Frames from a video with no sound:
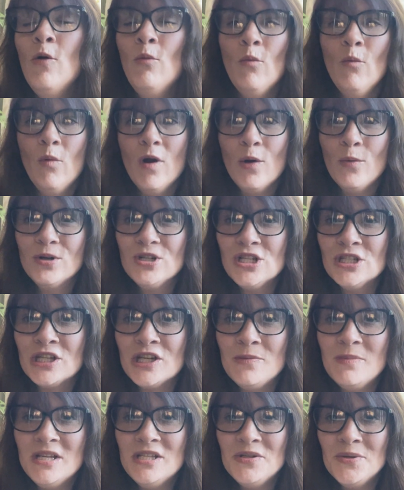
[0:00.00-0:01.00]
where we're just
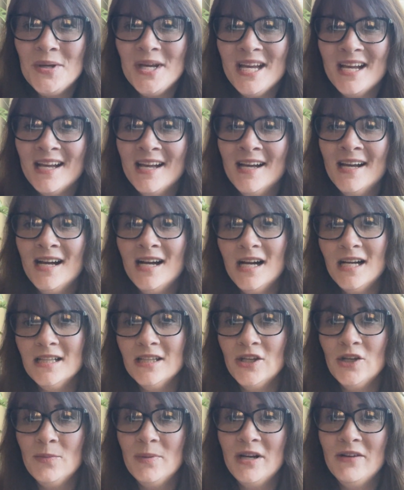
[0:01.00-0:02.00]
going to be doing a
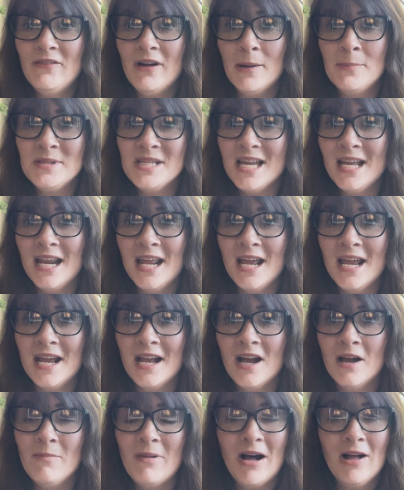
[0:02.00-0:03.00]
little bit of
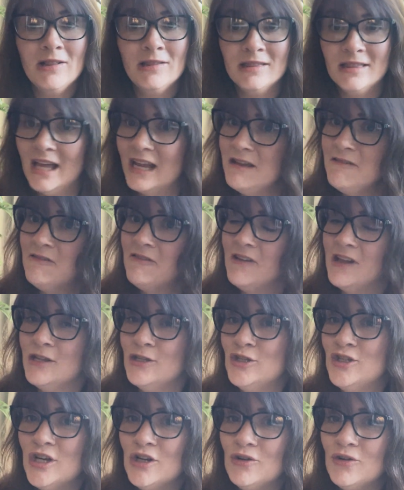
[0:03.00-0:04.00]
updating about life
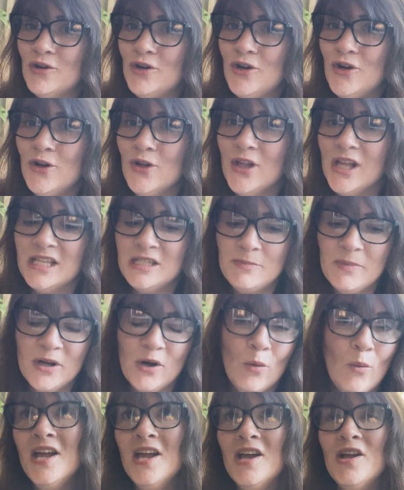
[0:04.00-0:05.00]
in general. It's been
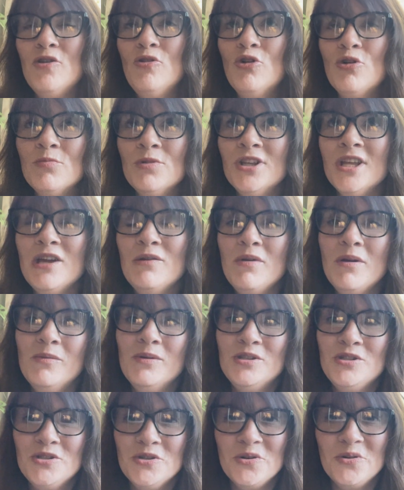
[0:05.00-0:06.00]
a while. Normally we
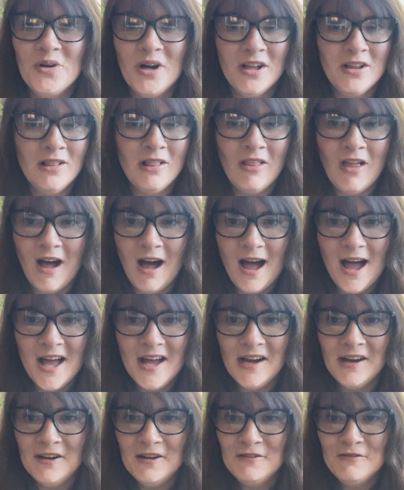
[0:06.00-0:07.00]
would do a
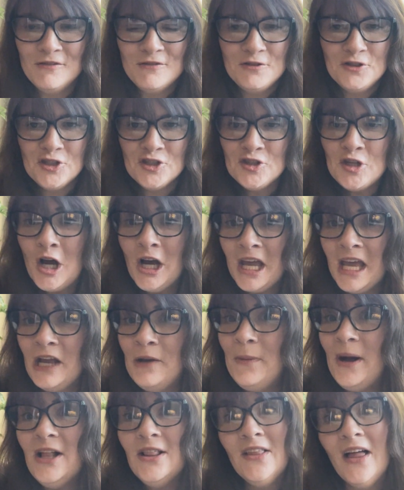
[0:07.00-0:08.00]
lot of just talking
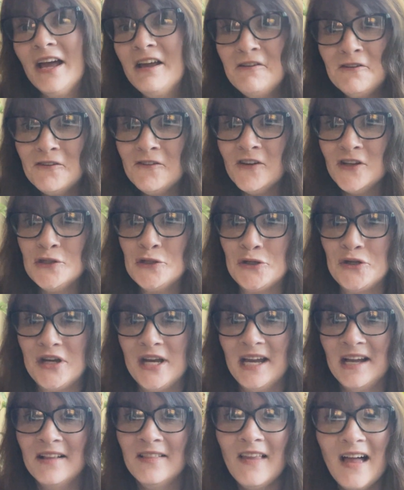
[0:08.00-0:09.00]
about life
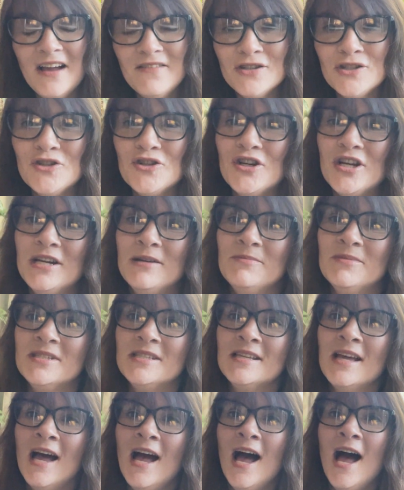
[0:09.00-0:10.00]
during live
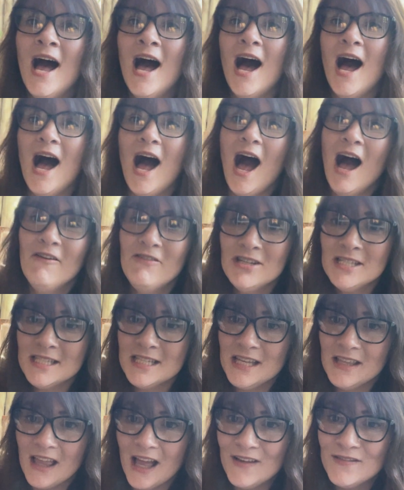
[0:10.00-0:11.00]
streams.
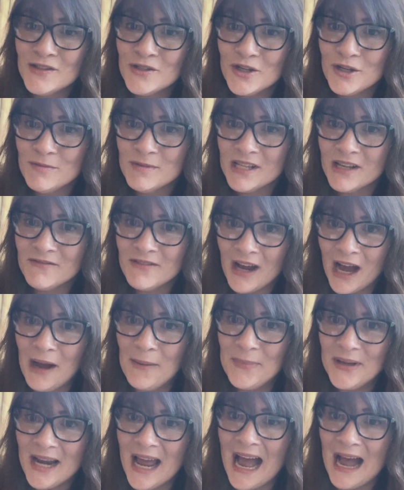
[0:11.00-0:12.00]
Obviously, live streams have
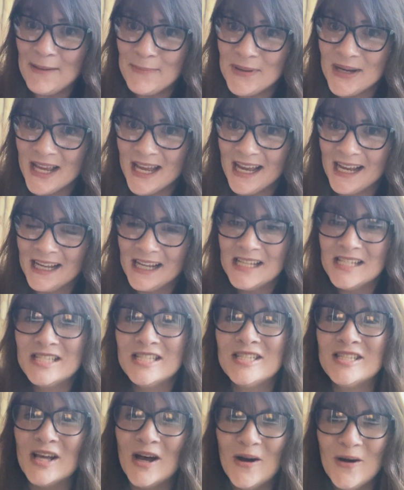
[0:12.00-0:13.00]
not been happening,
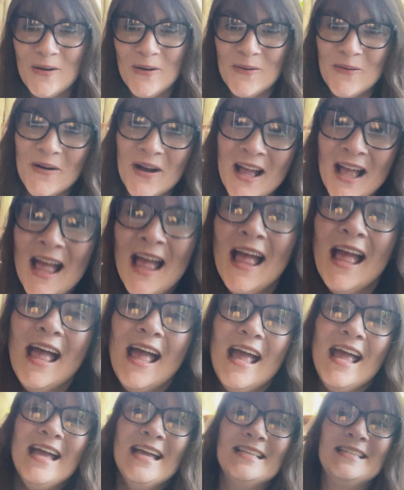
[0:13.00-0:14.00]
so
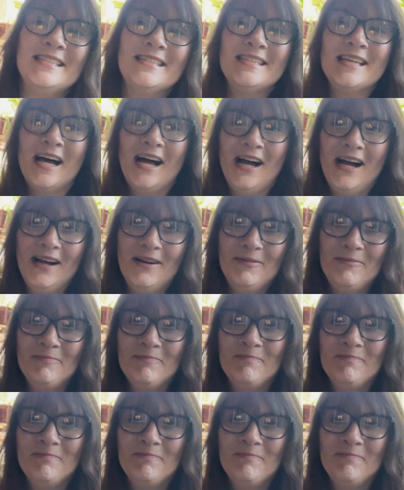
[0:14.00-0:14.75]
it's a